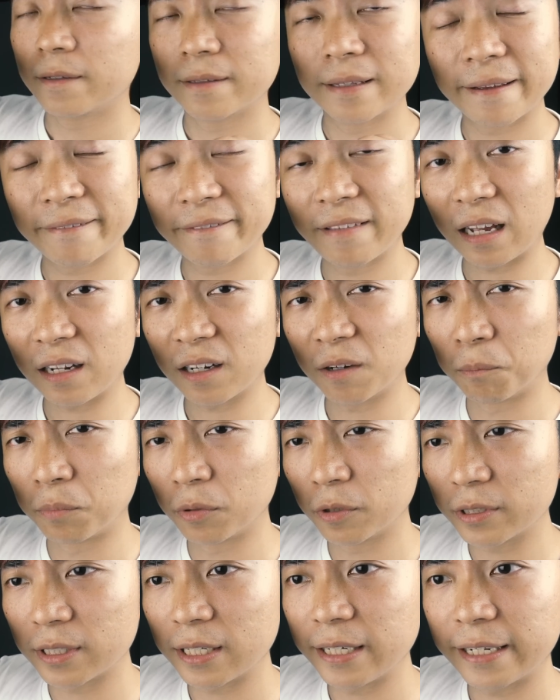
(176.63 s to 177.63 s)
They've done a
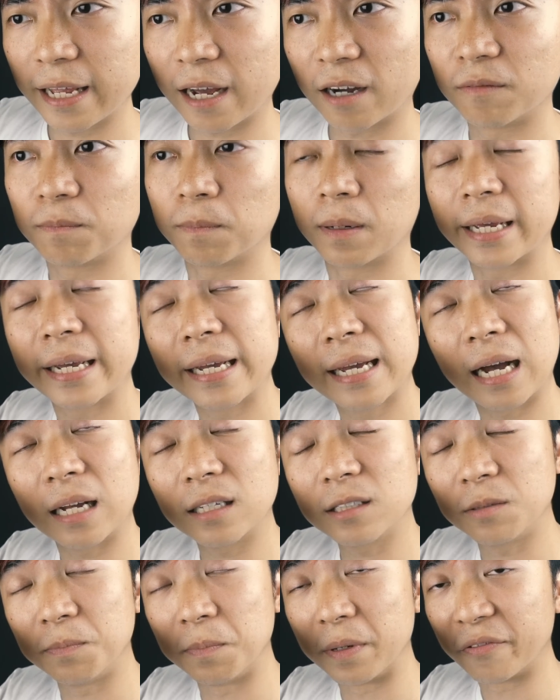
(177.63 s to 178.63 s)
Bruce Lee deck of playing
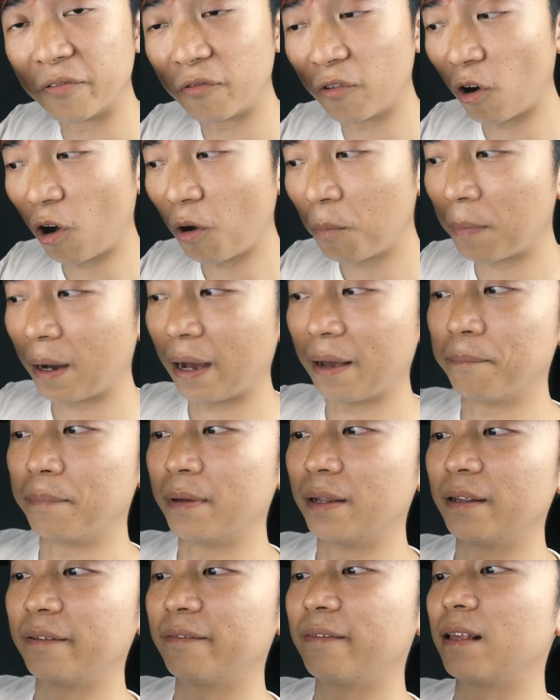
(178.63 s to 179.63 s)
cards before, but I
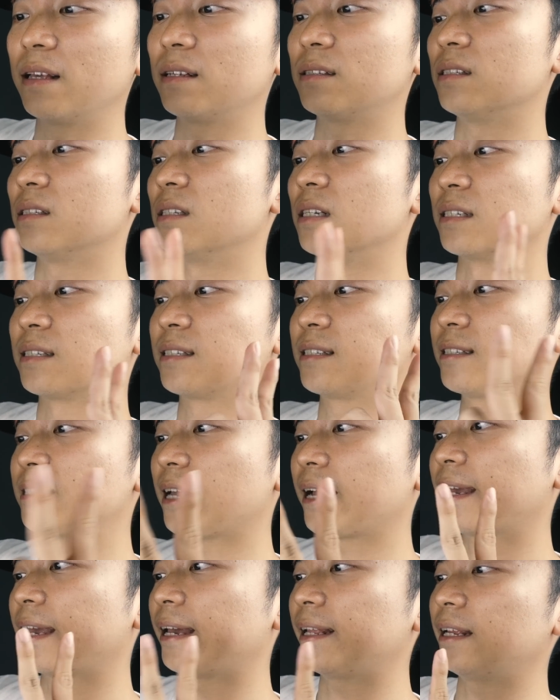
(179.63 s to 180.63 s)
believe this is the
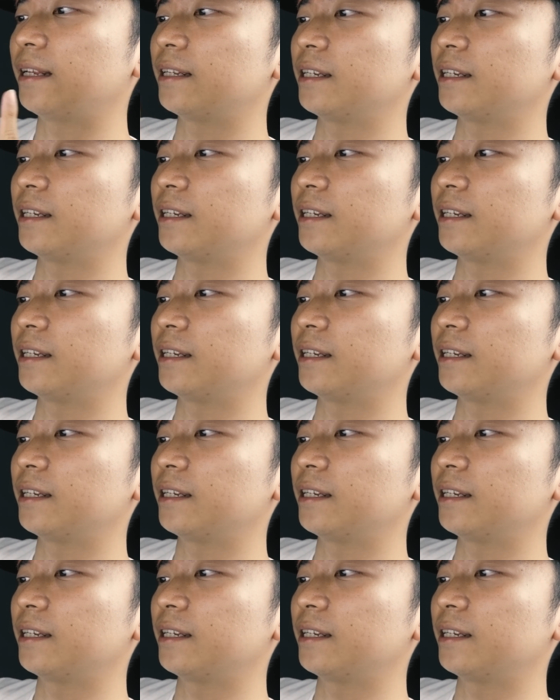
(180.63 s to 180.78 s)
second